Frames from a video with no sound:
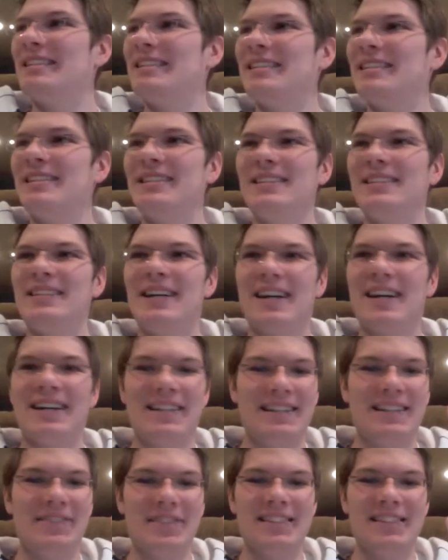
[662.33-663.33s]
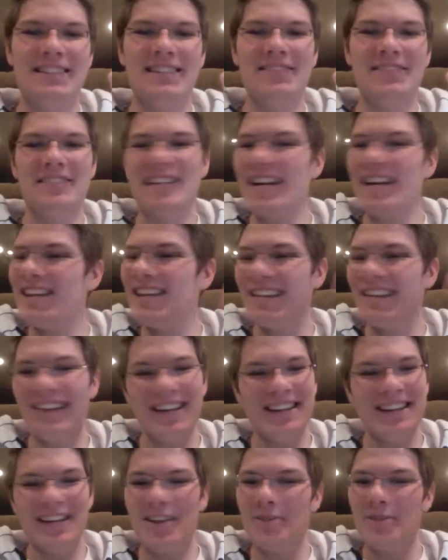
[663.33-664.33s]
if it's anything
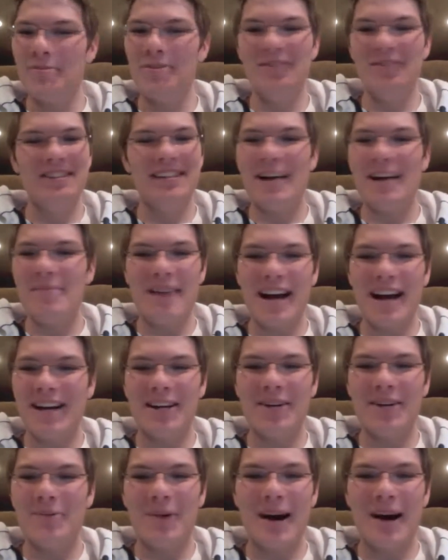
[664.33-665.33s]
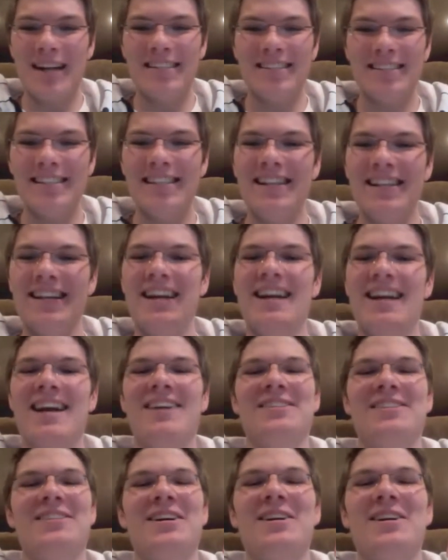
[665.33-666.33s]
like the other movies, I'm not gonna want to see it. And
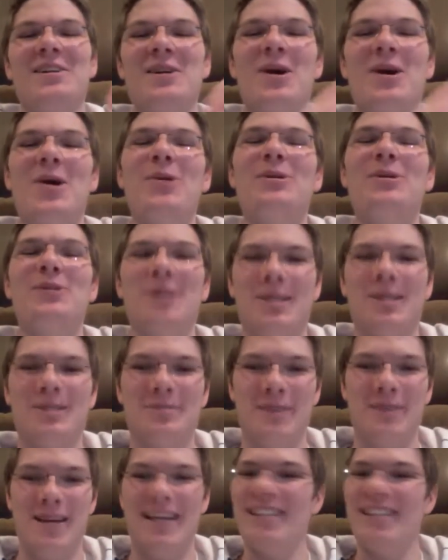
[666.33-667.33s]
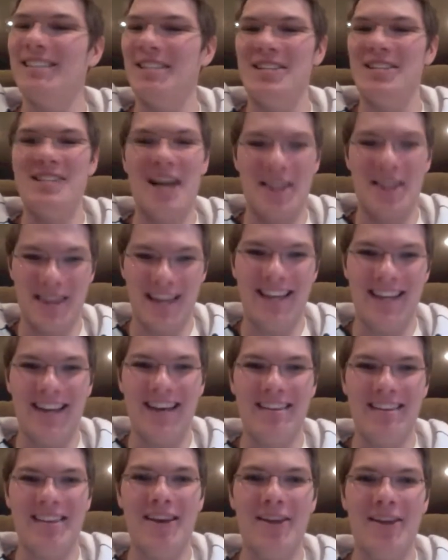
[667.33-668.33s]
I was like, no, trust me, it's nothing
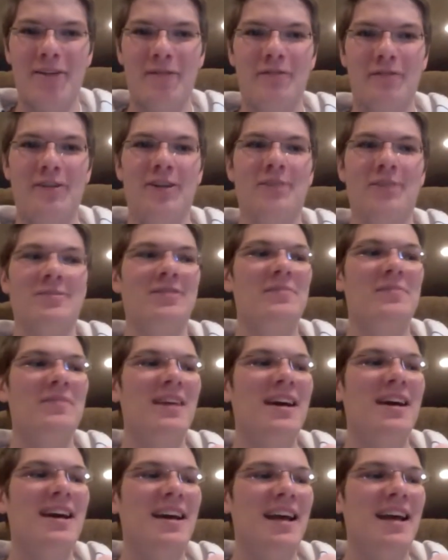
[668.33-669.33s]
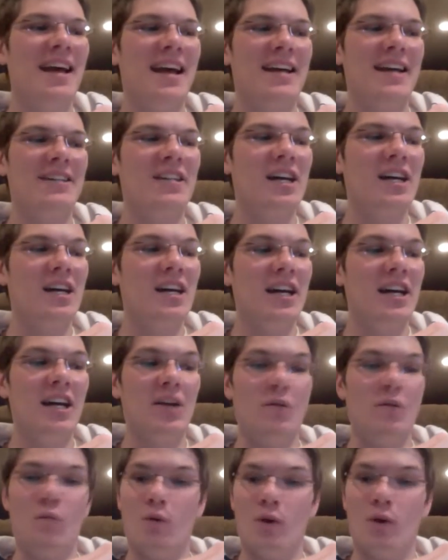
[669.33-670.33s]
like the other films. And
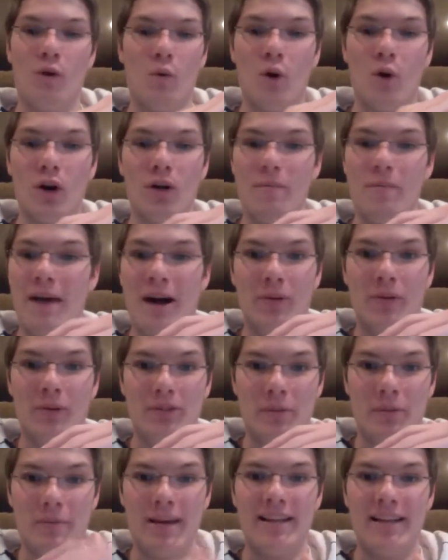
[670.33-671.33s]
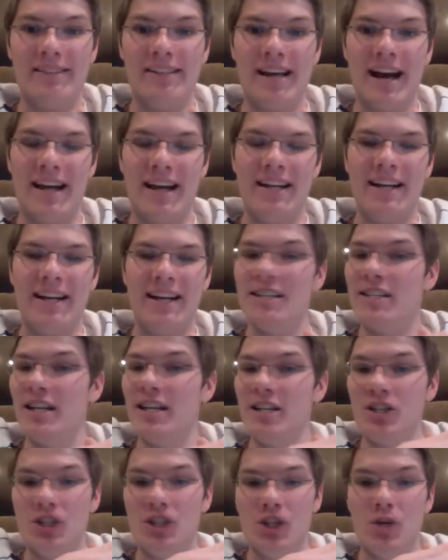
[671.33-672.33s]
your word of mouth was amazing on it. It
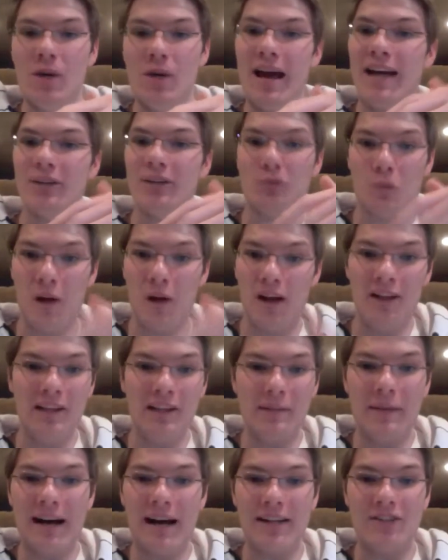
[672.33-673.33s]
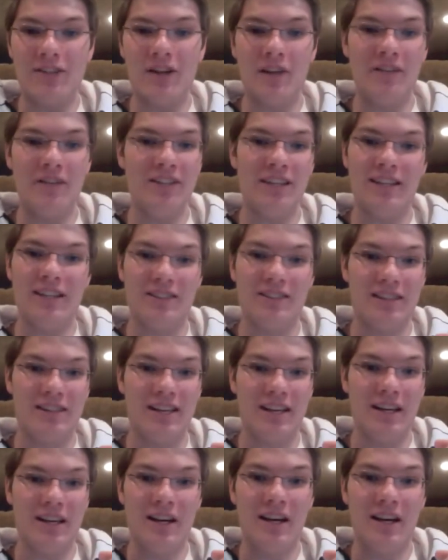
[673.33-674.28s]
didn't do as well at the box office as the